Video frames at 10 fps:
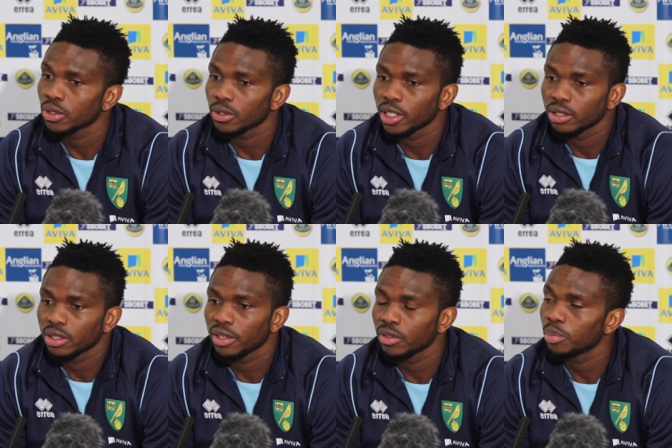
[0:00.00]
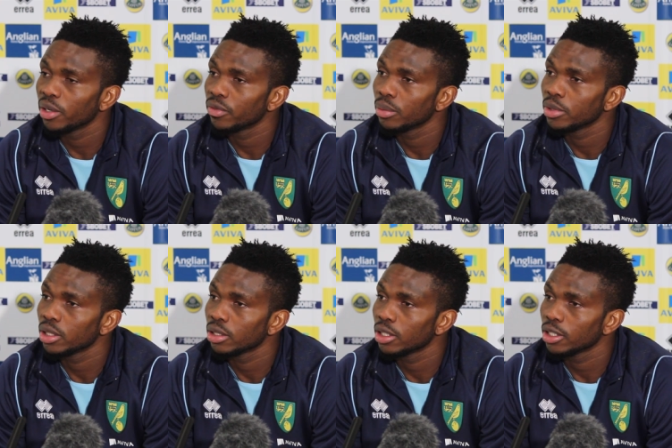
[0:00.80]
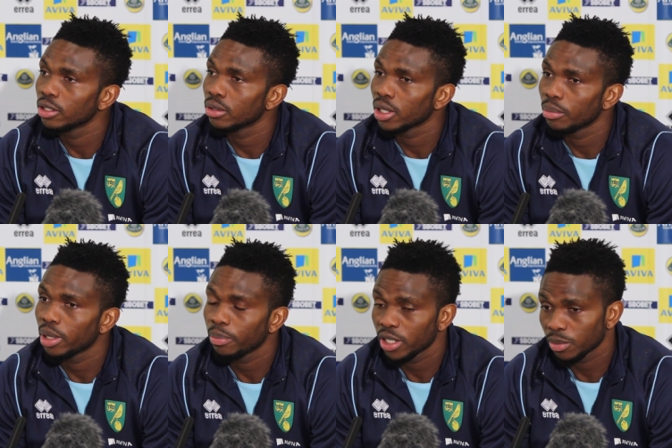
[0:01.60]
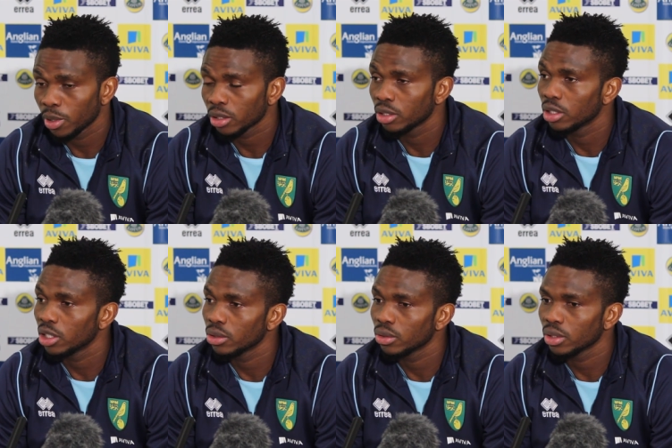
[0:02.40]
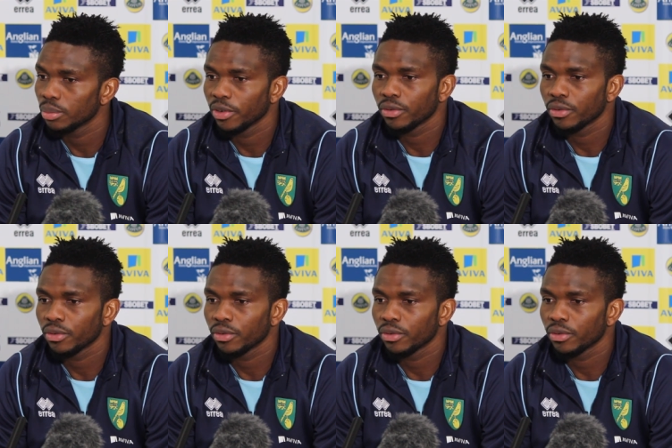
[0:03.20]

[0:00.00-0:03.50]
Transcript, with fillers: So I just have to perform here and then you know get my place back in the national team.